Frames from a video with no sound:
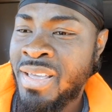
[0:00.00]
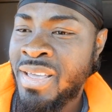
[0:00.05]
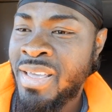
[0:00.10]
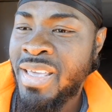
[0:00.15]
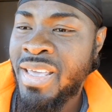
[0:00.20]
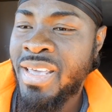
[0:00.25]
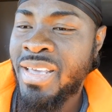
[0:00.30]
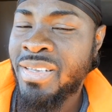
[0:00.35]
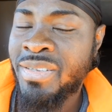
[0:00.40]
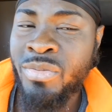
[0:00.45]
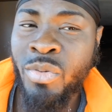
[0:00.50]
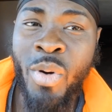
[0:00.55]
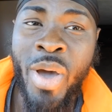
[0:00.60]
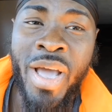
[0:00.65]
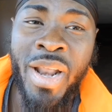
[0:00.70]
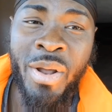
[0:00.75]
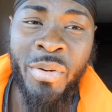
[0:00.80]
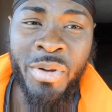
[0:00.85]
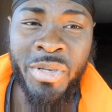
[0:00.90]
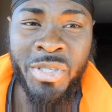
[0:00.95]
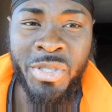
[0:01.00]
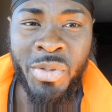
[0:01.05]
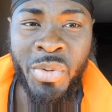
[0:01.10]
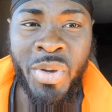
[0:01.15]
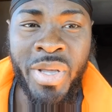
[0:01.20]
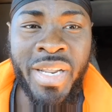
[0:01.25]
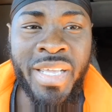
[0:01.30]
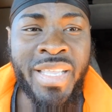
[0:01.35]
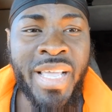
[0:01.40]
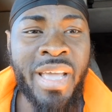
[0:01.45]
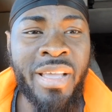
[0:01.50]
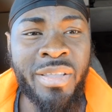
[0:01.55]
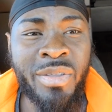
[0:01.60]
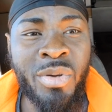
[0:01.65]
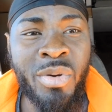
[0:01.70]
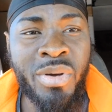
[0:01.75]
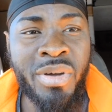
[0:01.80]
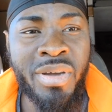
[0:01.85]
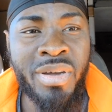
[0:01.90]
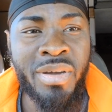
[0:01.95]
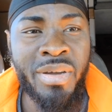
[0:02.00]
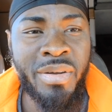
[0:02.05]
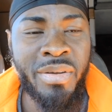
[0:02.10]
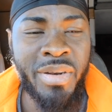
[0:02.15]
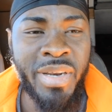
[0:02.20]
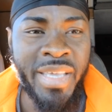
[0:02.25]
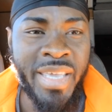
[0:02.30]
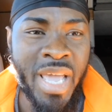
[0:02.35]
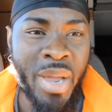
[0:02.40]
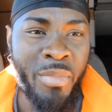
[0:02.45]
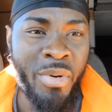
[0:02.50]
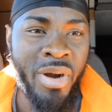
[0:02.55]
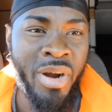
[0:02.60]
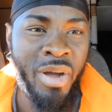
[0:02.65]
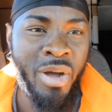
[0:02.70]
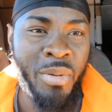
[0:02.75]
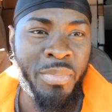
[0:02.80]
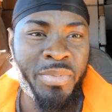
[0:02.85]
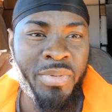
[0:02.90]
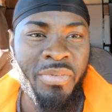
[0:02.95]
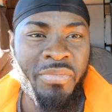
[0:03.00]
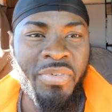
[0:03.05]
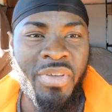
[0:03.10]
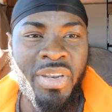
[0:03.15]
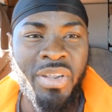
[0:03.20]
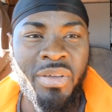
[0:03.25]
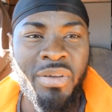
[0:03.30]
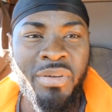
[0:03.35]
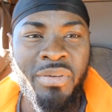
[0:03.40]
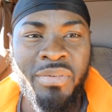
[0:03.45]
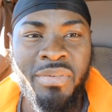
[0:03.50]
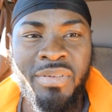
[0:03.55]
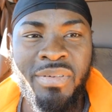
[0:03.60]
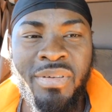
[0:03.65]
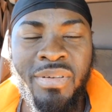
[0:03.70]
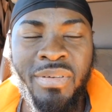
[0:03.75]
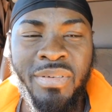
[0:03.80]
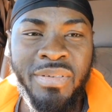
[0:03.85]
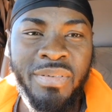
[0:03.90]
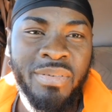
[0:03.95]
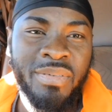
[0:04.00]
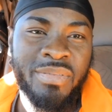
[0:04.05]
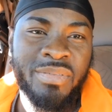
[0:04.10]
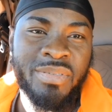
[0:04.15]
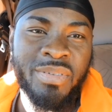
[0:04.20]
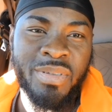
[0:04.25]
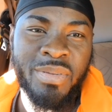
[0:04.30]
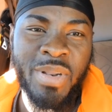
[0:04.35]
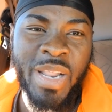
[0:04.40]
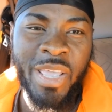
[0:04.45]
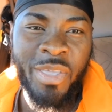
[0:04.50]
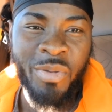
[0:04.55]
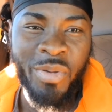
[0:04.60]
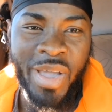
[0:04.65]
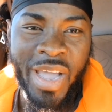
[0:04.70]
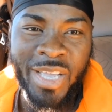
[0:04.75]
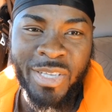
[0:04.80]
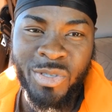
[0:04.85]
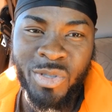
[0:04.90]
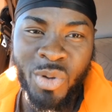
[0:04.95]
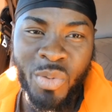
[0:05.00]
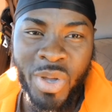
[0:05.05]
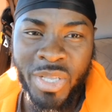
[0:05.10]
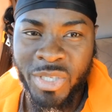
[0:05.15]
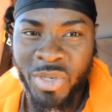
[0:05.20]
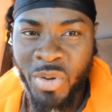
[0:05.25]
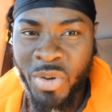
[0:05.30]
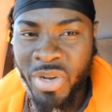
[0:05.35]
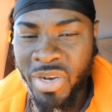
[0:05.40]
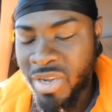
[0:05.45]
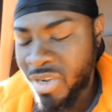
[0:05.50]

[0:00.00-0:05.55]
is while I was doing it, I took the camera up to video to let you guys know what's going